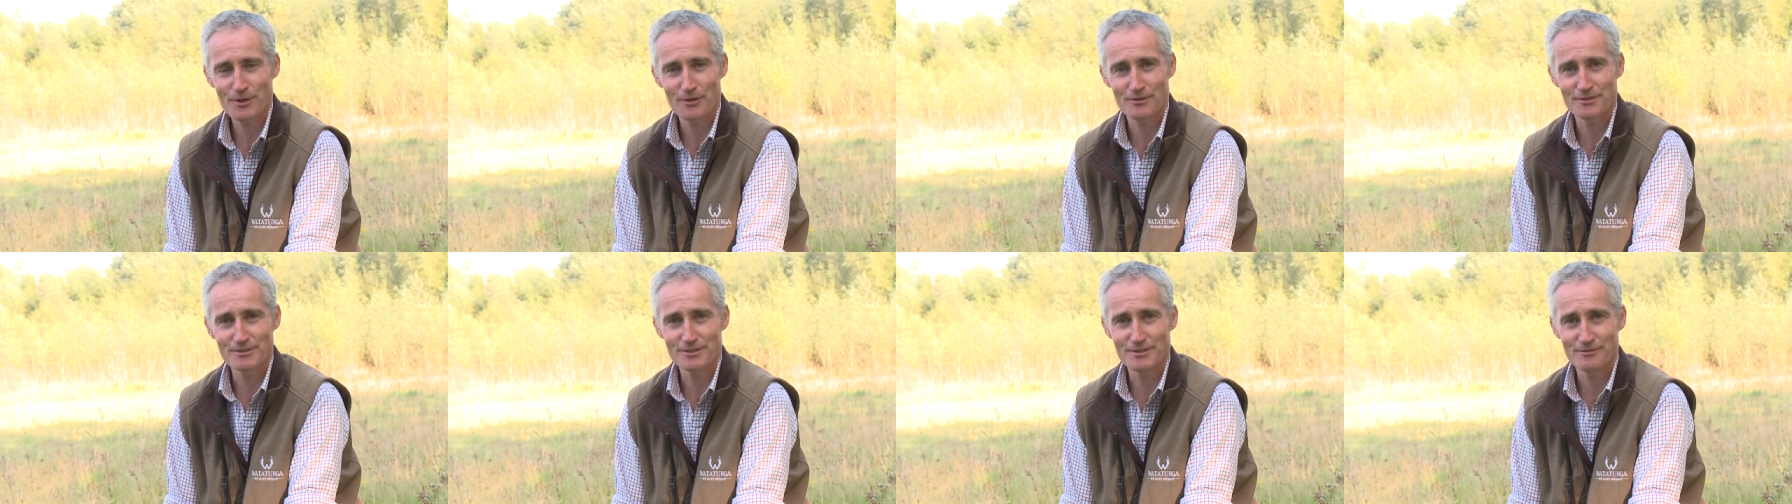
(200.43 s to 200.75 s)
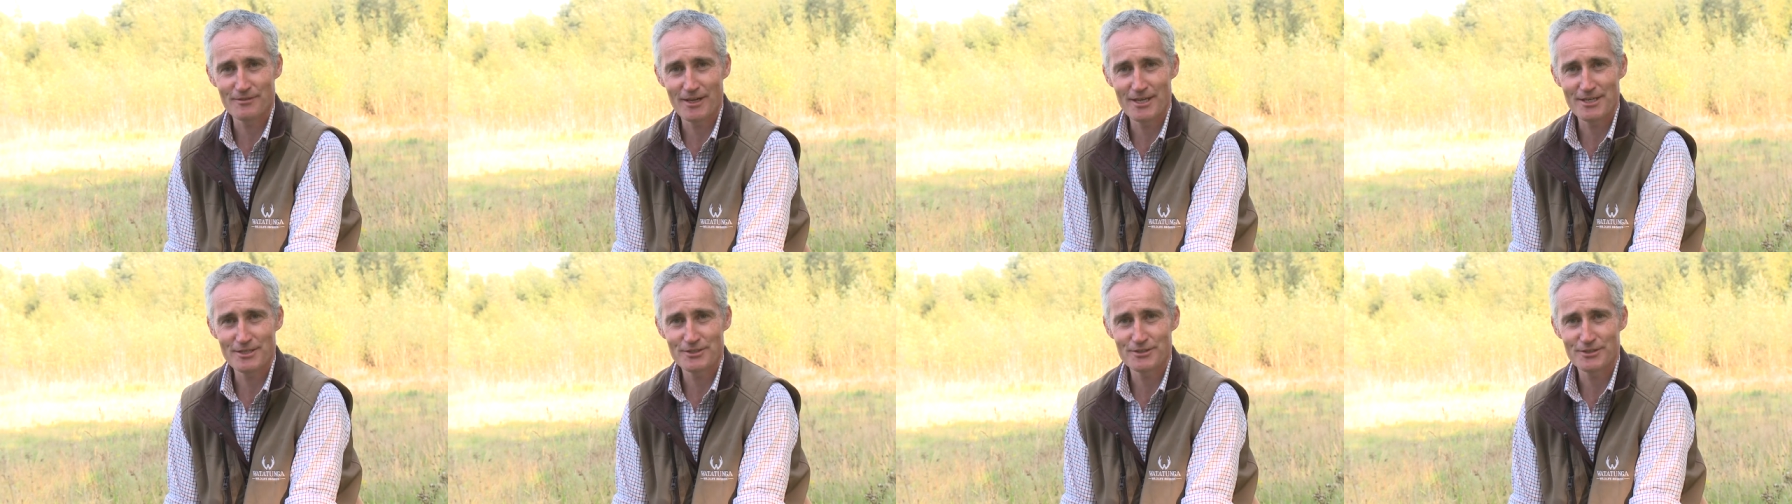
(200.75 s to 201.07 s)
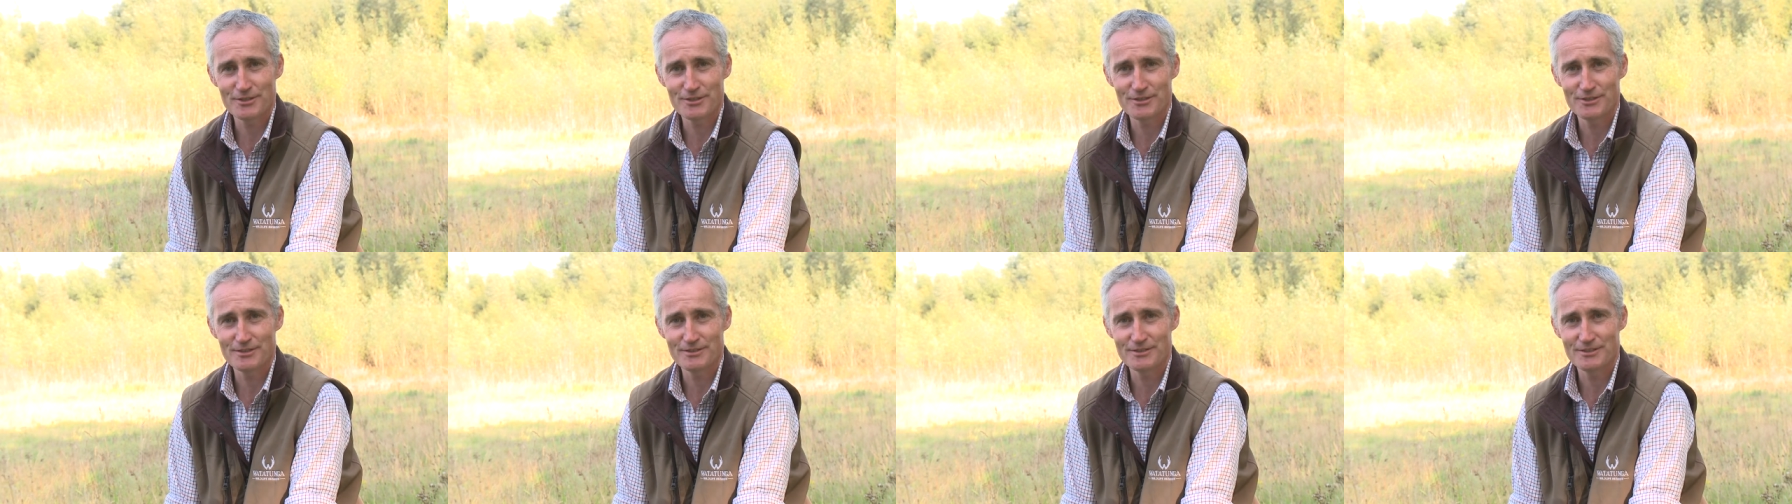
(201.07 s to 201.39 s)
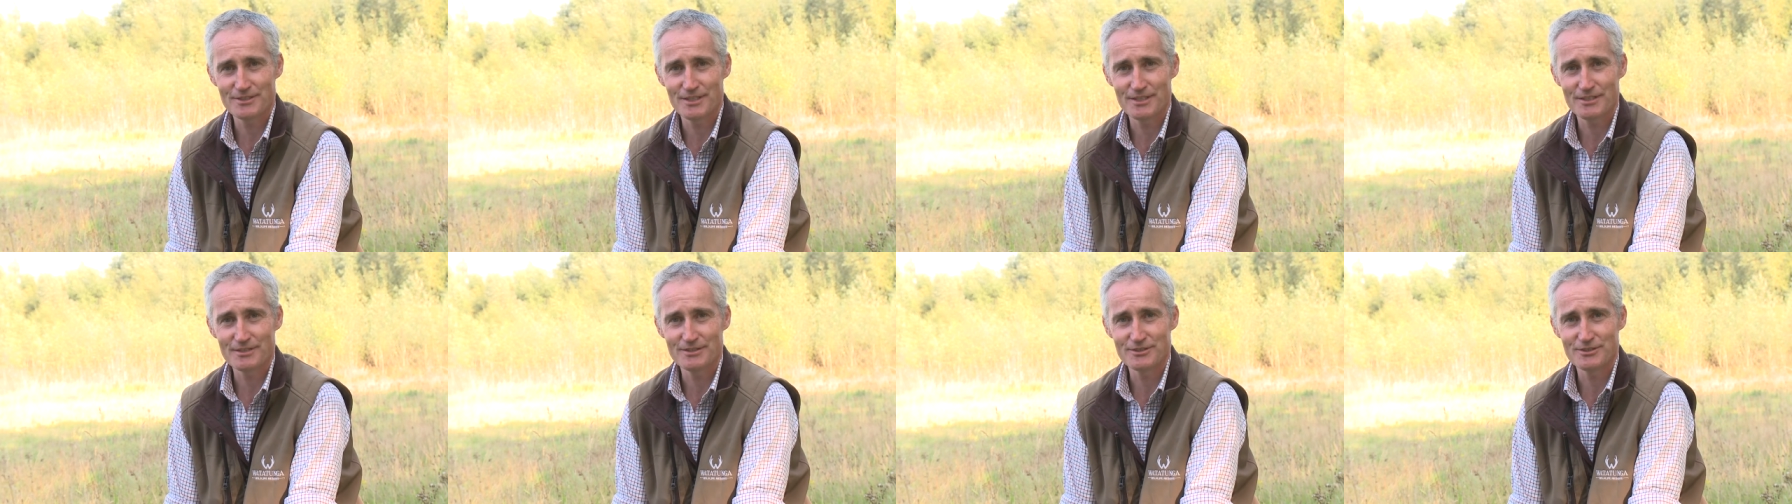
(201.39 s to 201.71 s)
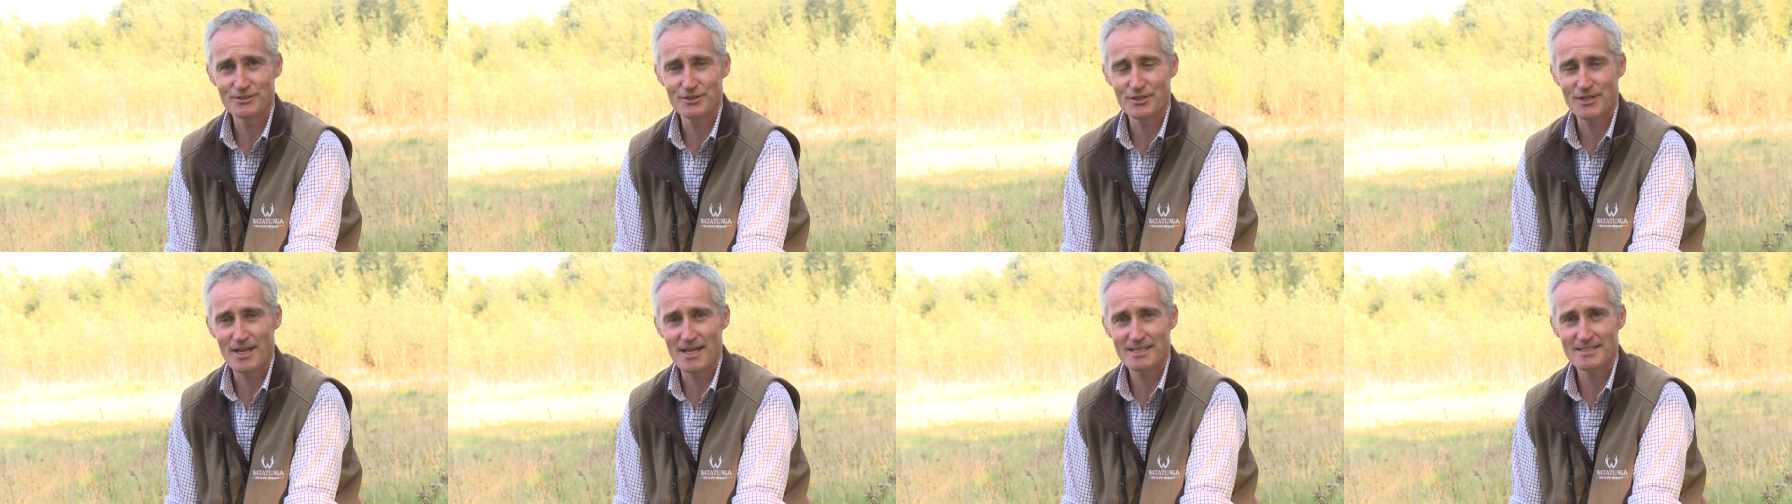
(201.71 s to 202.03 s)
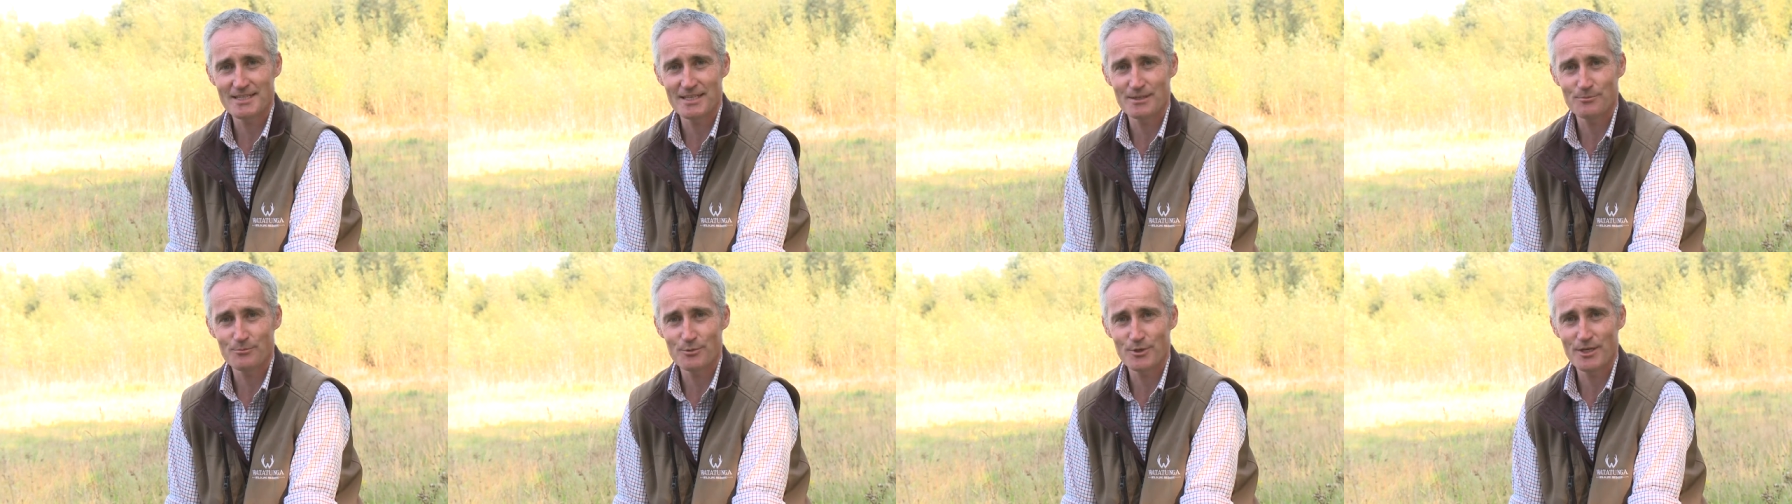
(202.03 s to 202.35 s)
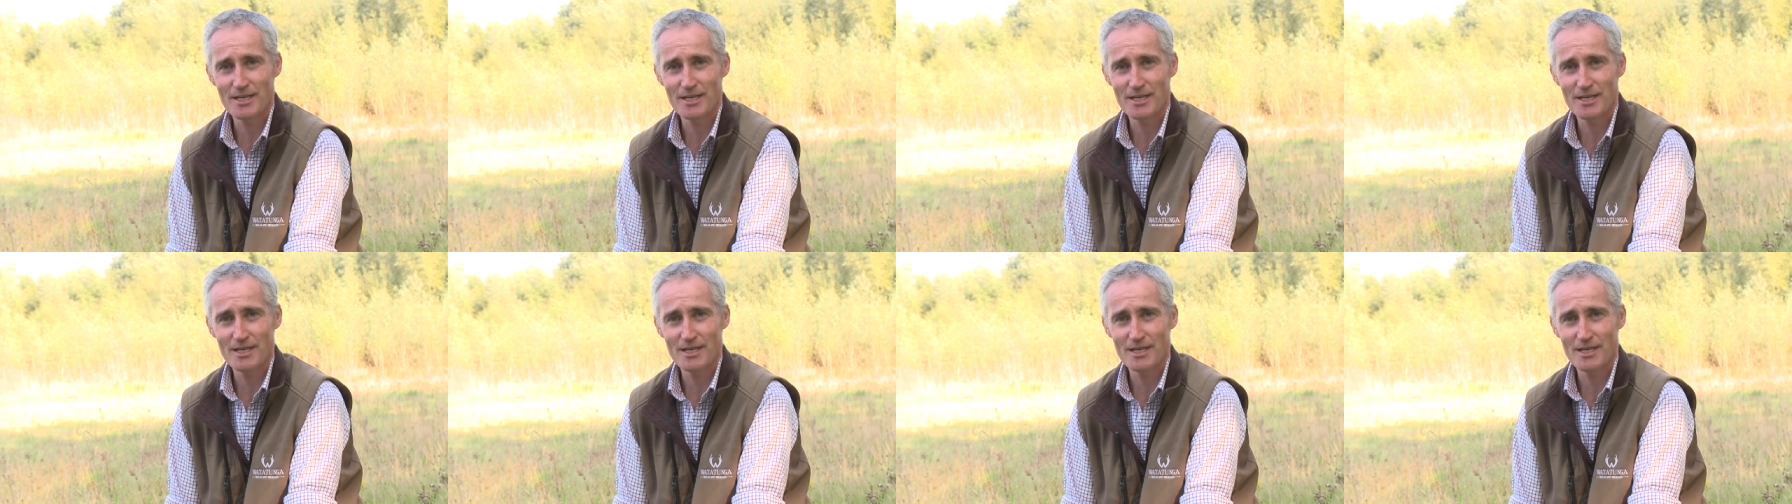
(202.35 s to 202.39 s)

conservation and genetic